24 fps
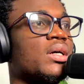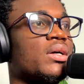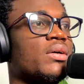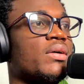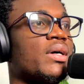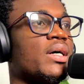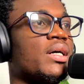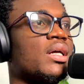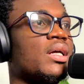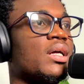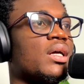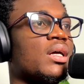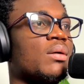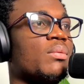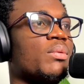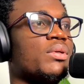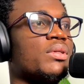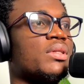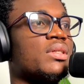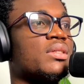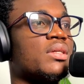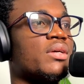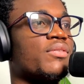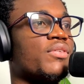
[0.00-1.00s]
All right. But
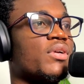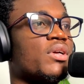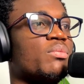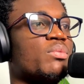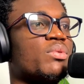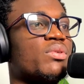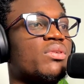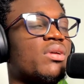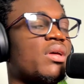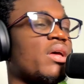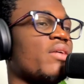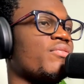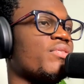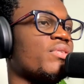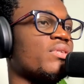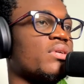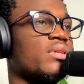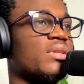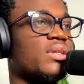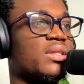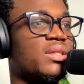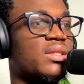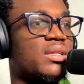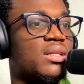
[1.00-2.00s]
these are every
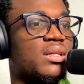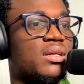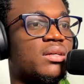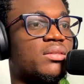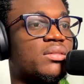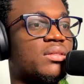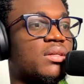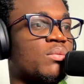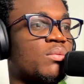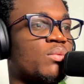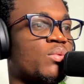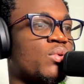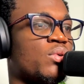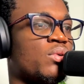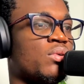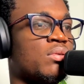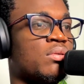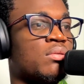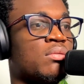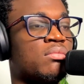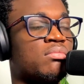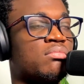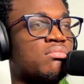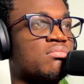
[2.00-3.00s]
other thing else are
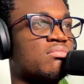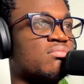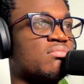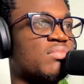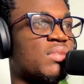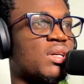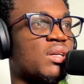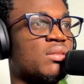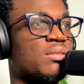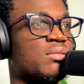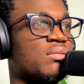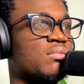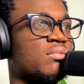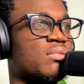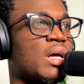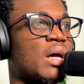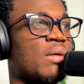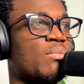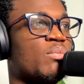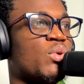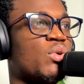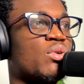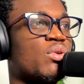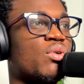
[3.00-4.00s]
more,
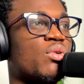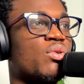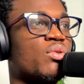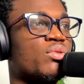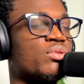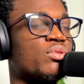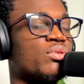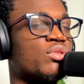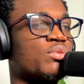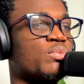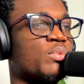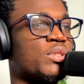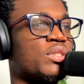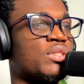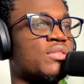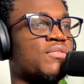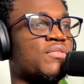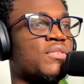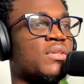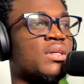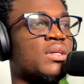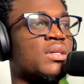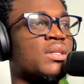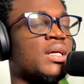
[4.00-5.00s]
are more code
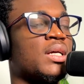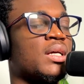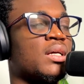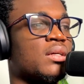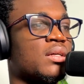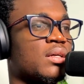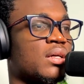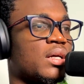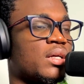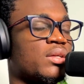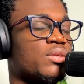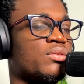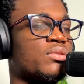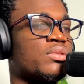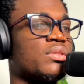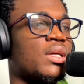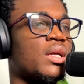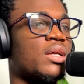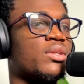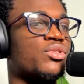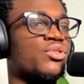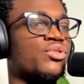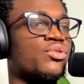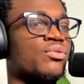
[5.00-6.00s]
specific. Like I use
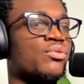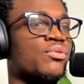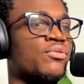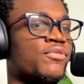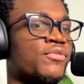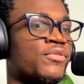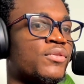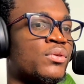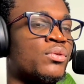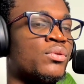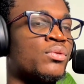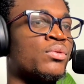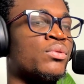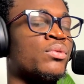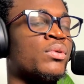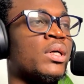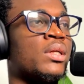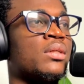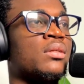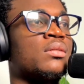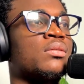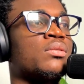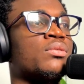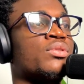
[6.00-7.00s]
Astro View
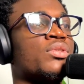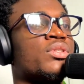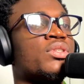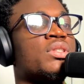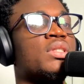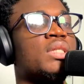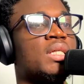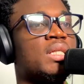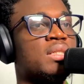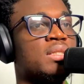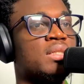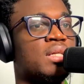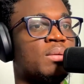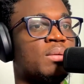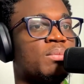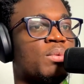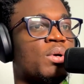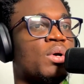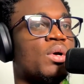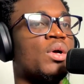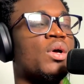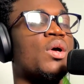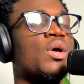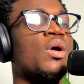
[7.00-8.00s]
and, just telling them
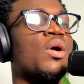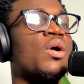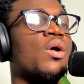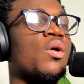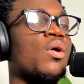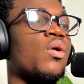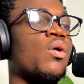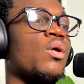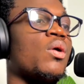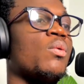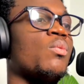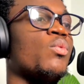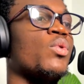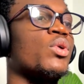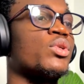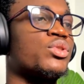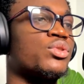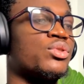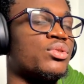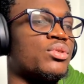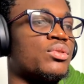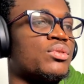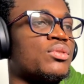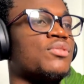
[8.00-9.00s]
what
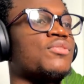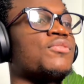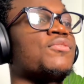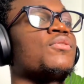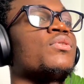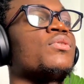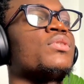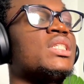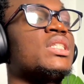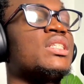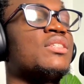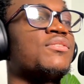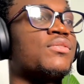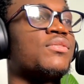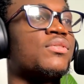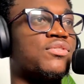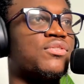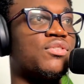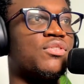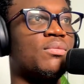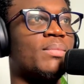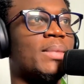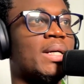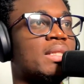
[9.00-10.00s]
to use for default
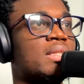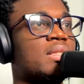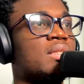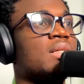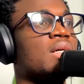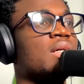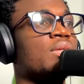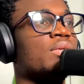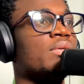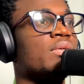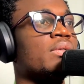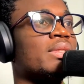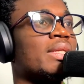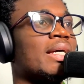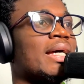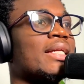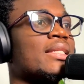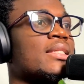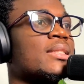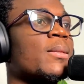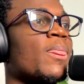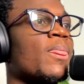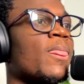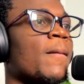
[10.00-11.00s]
formatting and all
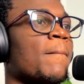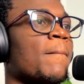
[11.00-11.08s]
that.